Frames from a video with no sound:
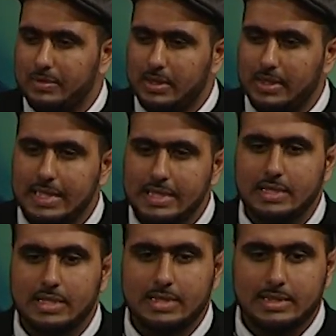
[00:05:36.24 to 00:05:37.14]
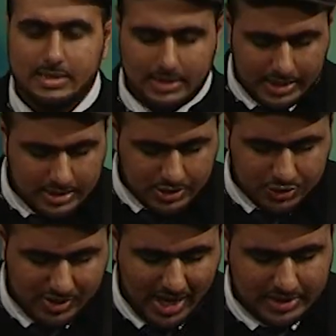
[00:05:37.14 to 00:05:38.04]
leaders,
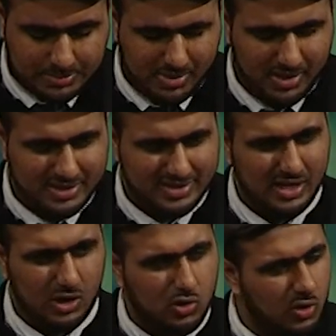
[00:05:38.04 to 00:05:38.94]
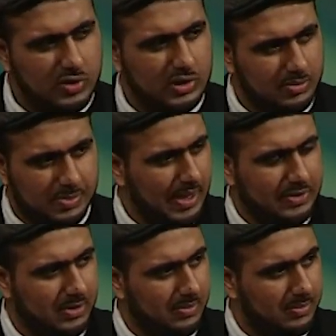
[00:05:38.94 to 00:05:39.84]
industry experts across the
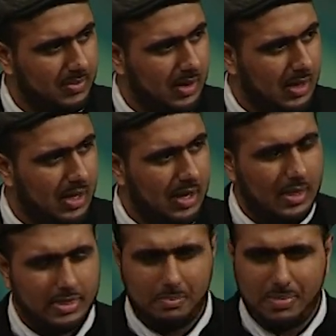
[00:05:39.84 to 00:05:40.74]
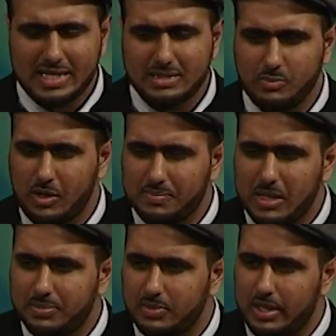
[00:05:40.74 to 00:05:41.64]
spectrum. We have
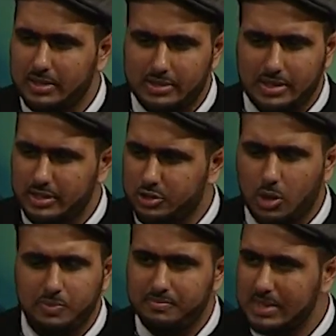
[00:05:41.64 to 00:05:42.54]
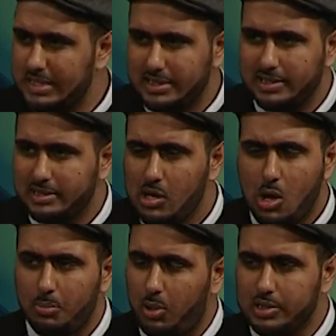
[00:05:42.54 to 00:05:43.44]
people at the top of media,
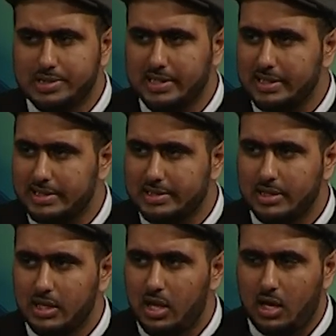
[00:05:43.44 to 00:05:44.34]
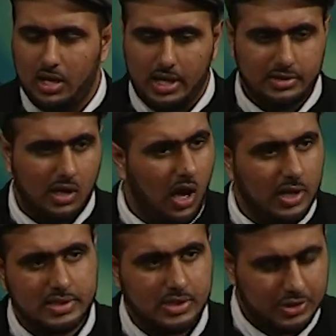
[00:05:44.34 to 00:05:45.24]
politics, in the
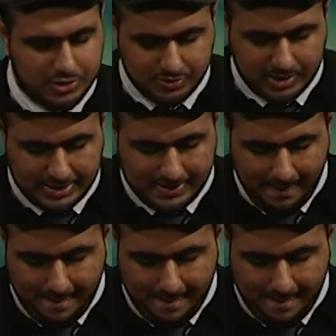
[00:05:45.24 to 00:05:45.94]
arts industry,